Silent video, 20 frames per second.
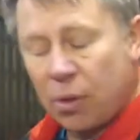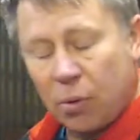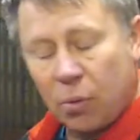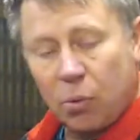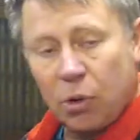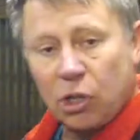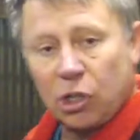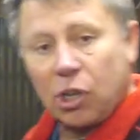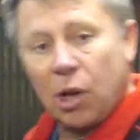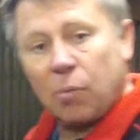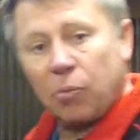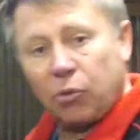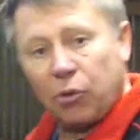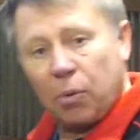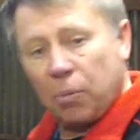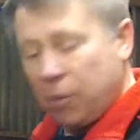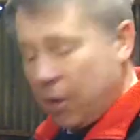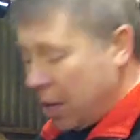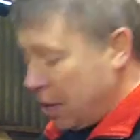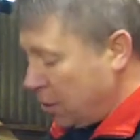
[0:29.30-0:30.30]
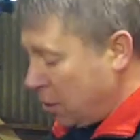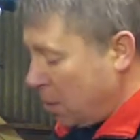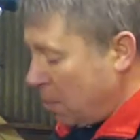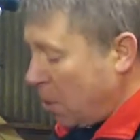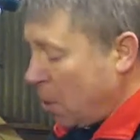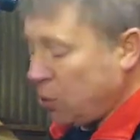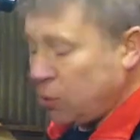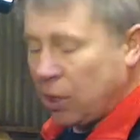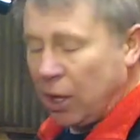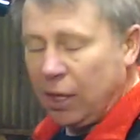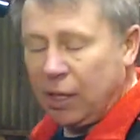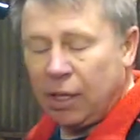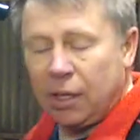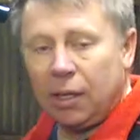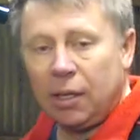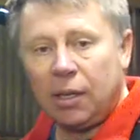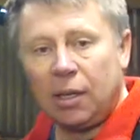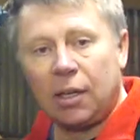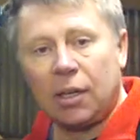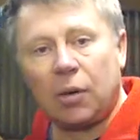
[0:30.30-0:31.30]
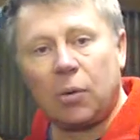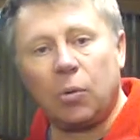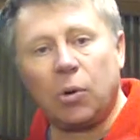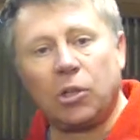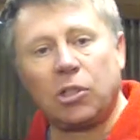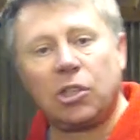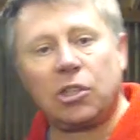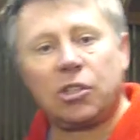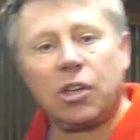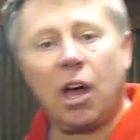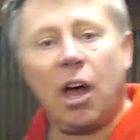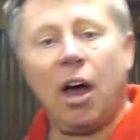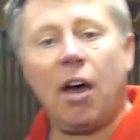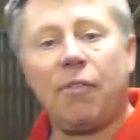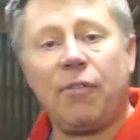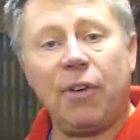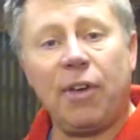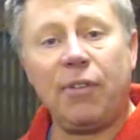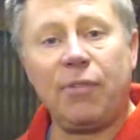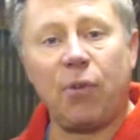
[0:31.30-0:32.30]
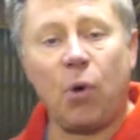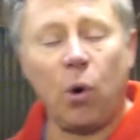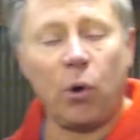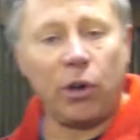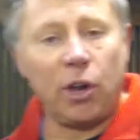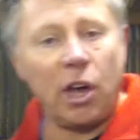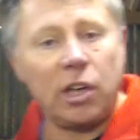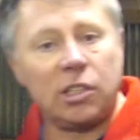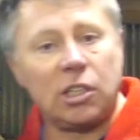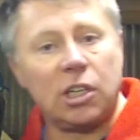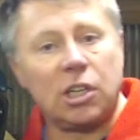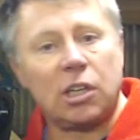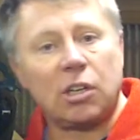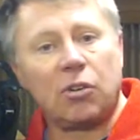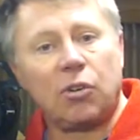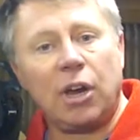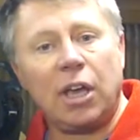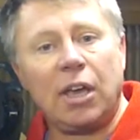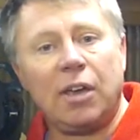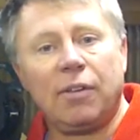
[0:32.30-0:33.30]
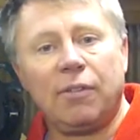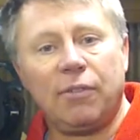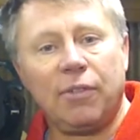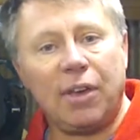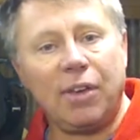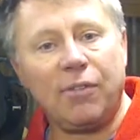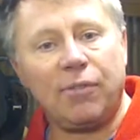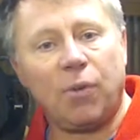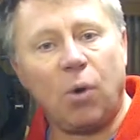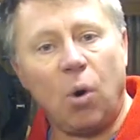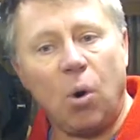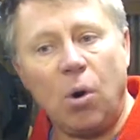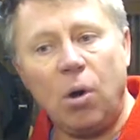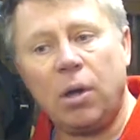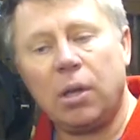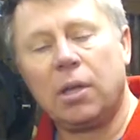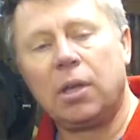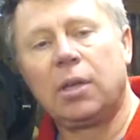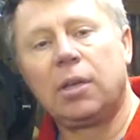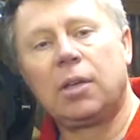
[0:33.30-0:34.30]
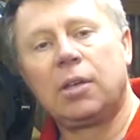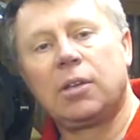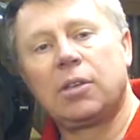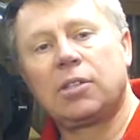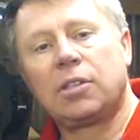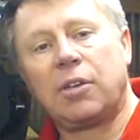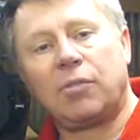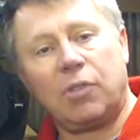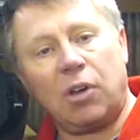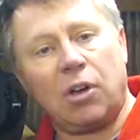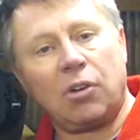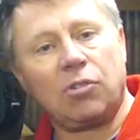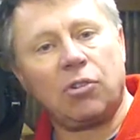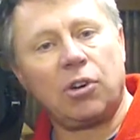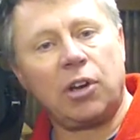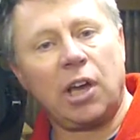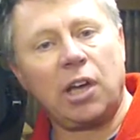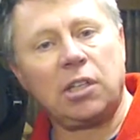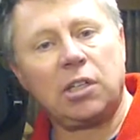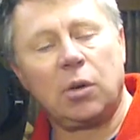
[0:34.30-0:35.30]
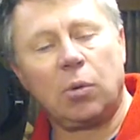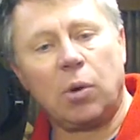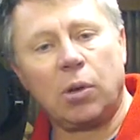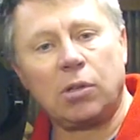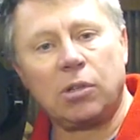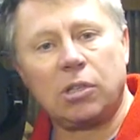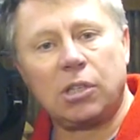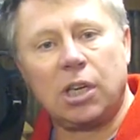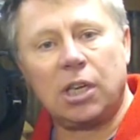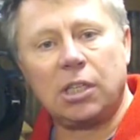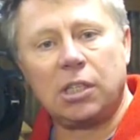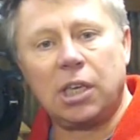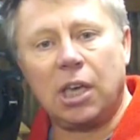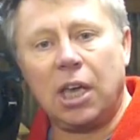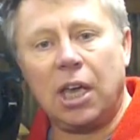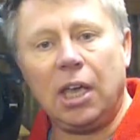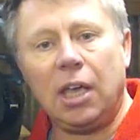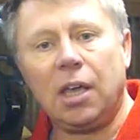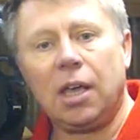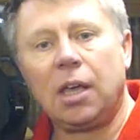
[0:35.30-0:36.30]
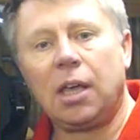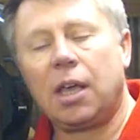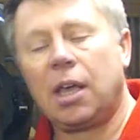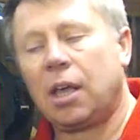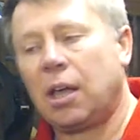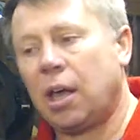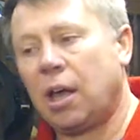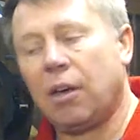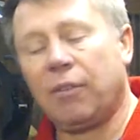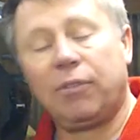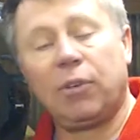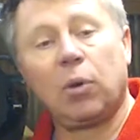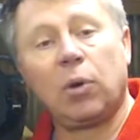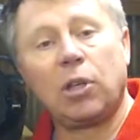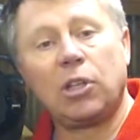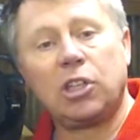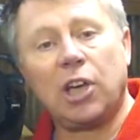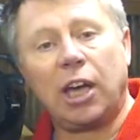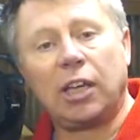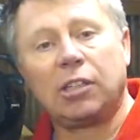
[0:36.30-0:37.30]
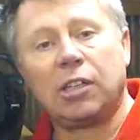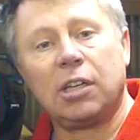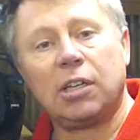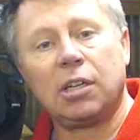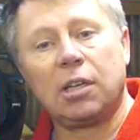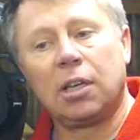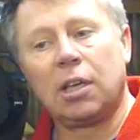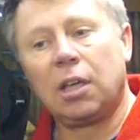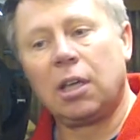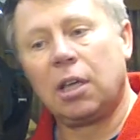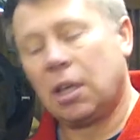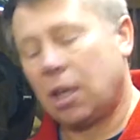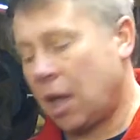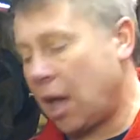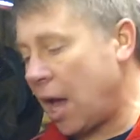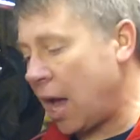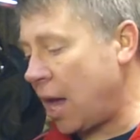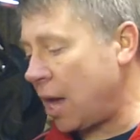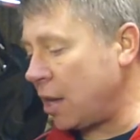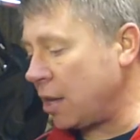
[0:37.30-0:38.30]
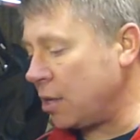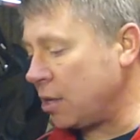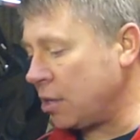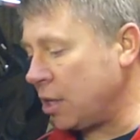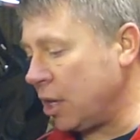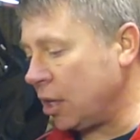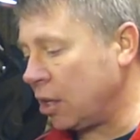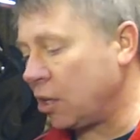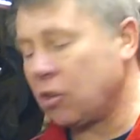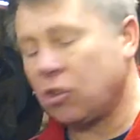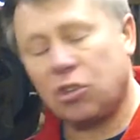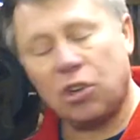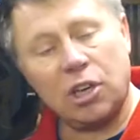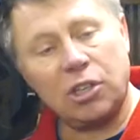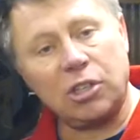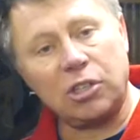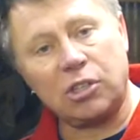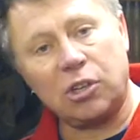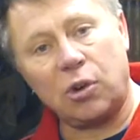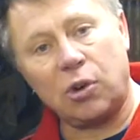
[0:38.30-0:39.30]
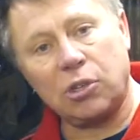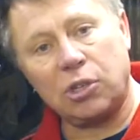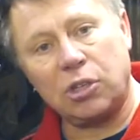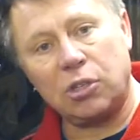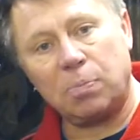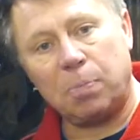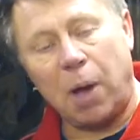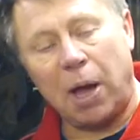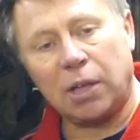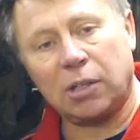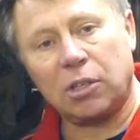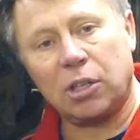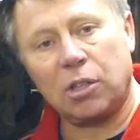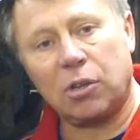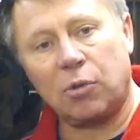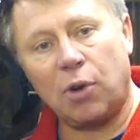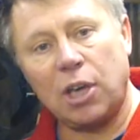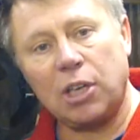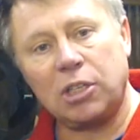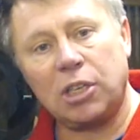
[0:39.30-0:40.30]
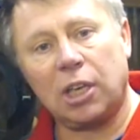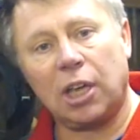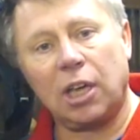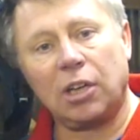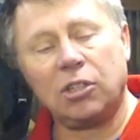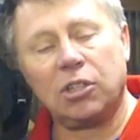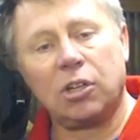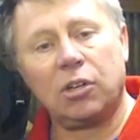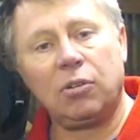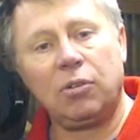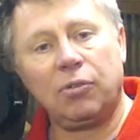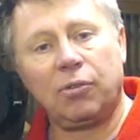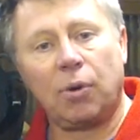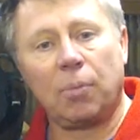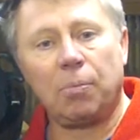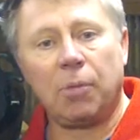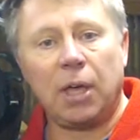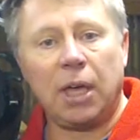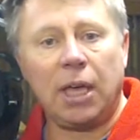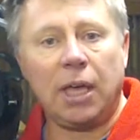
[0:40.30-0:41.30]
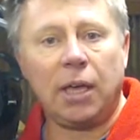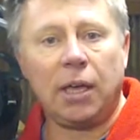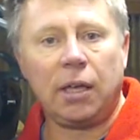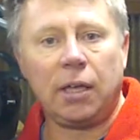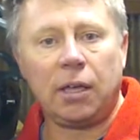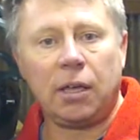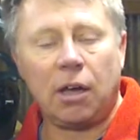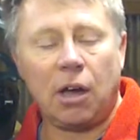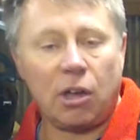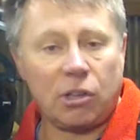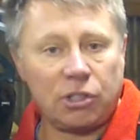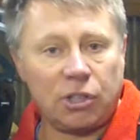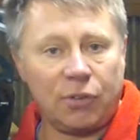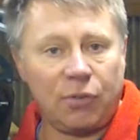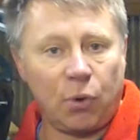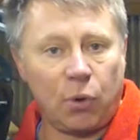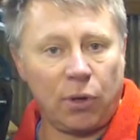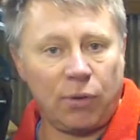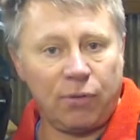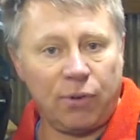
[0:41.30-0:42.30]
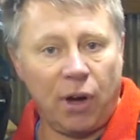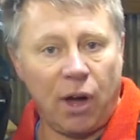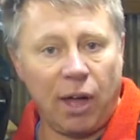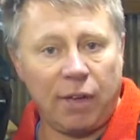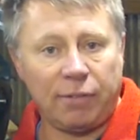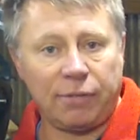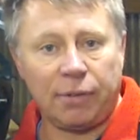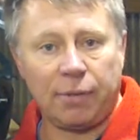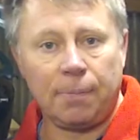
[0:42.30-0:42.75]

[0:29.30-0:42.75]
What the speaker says: which comes from the motor, which is a V4 90 degree V4, 781cc, fuel injected, and it can trace its origins back to the racing engine from the RC45.